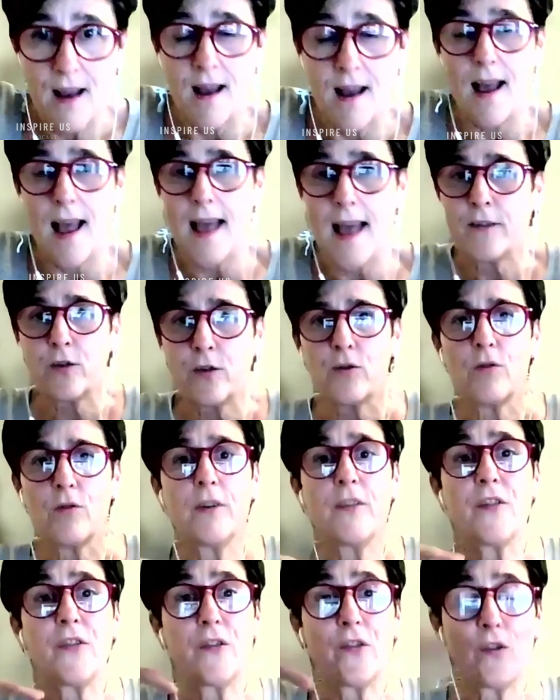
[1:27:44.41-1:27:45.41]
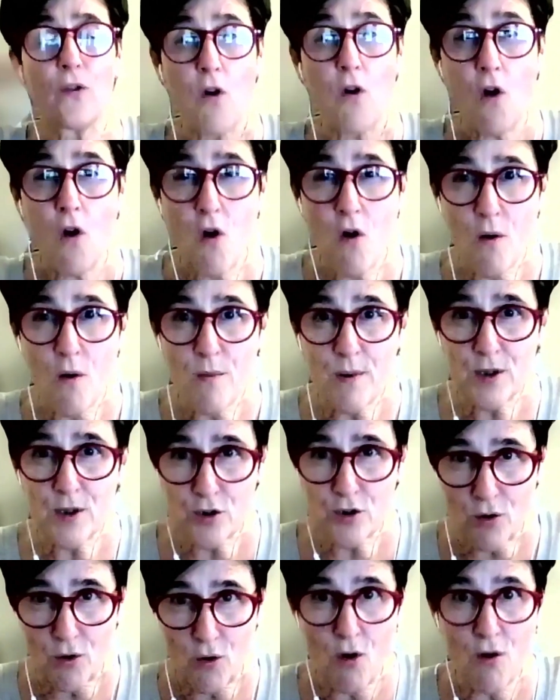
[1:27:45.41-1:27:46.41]
And so there is so much
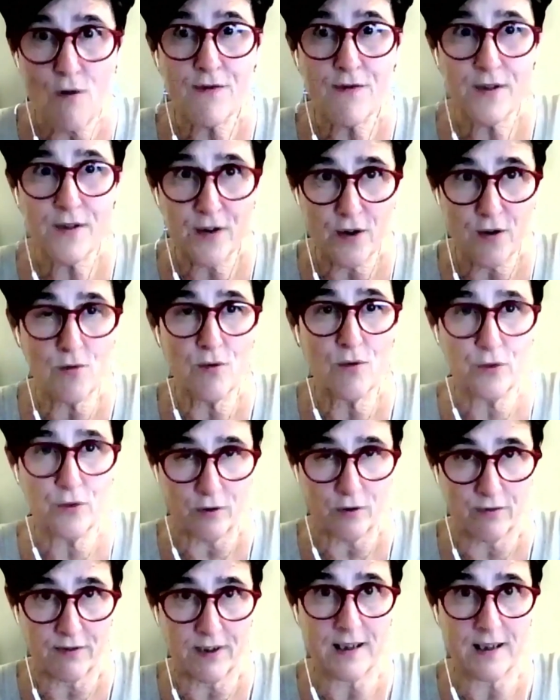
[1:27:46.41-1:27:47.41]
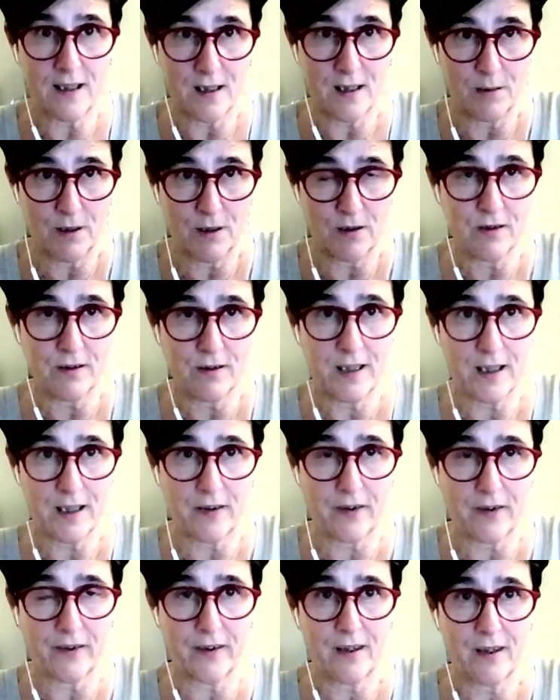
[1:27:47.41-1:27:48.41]
overuse of
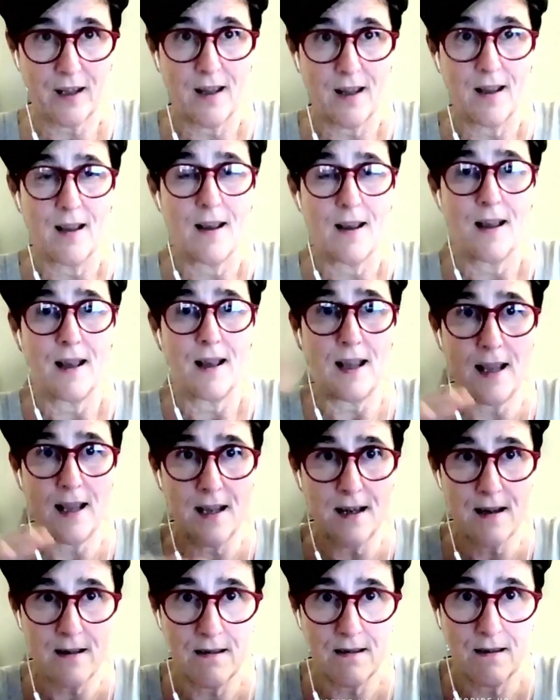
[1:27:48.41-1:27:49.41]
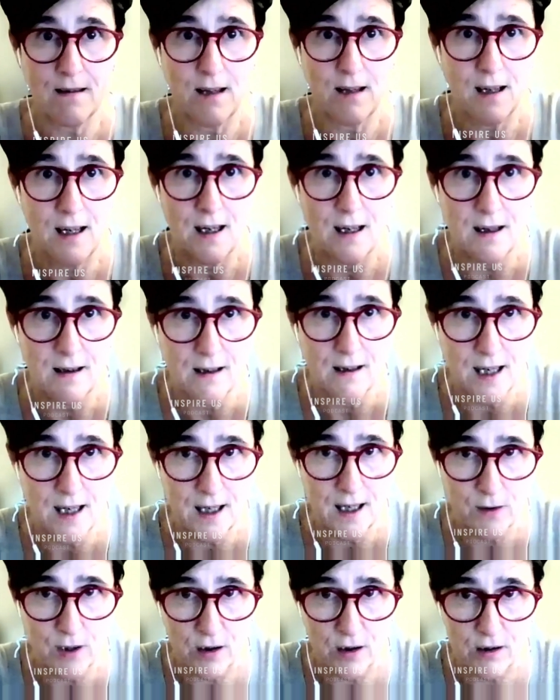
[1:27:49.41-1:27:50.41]
antibiotics in
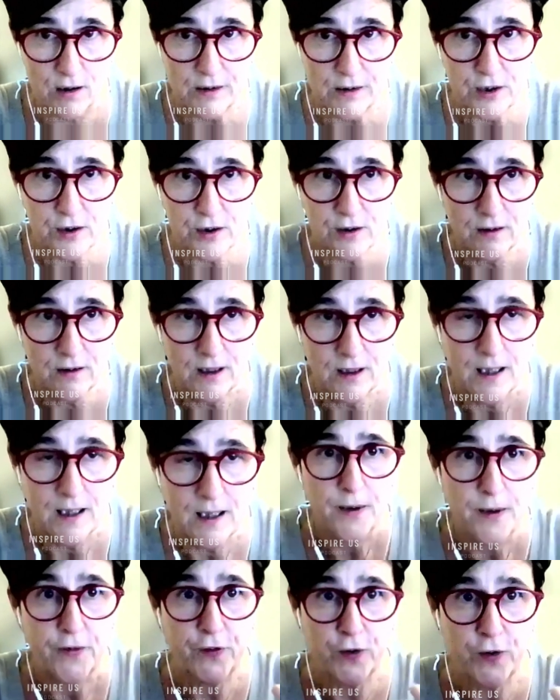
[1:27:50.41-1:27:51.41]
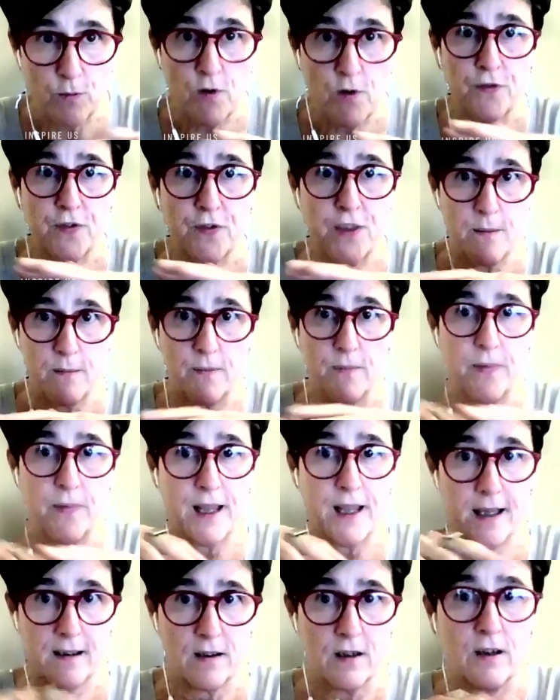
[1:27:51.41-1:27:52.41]
agriculture, some of them
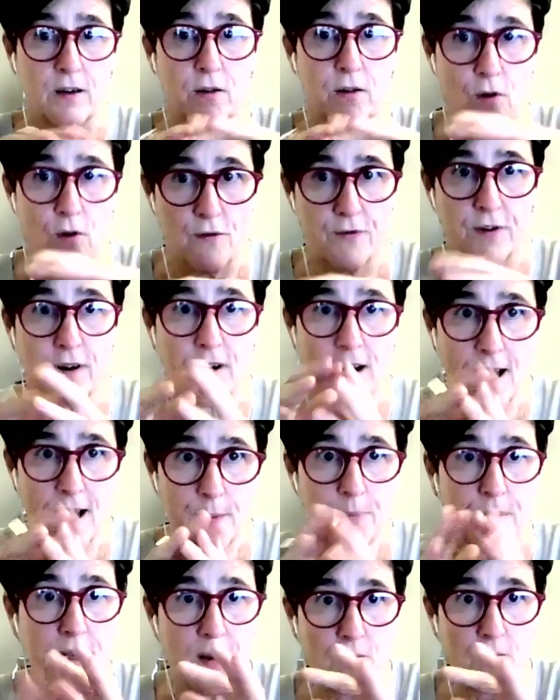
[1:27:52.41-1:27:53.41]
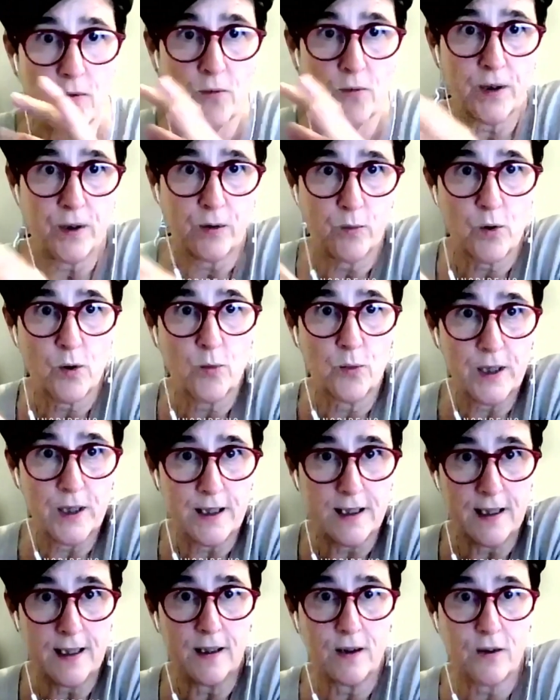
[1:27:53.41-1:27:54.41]
that are overlapping with what we
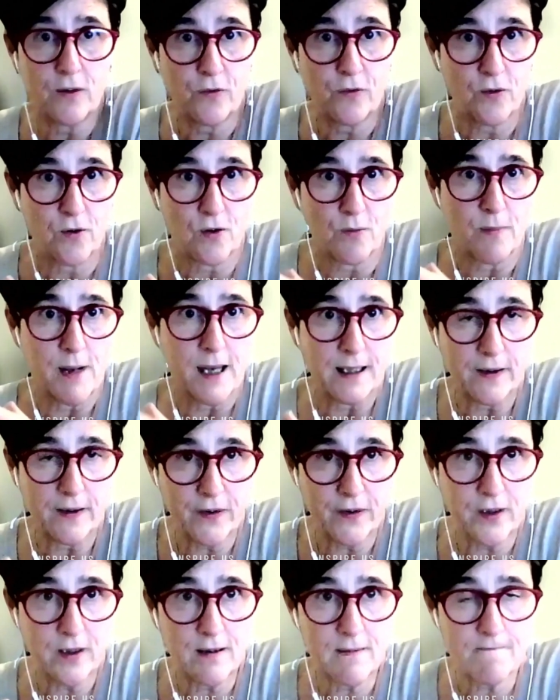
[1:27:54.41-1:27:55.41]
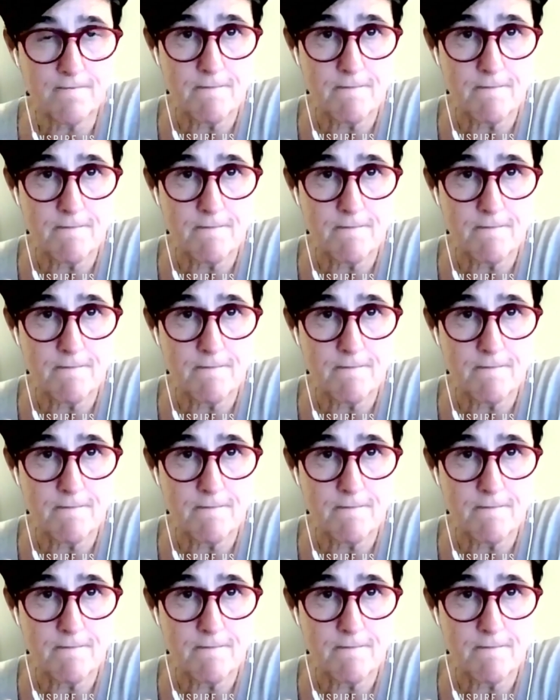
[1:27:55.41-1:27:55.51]
need for medicine.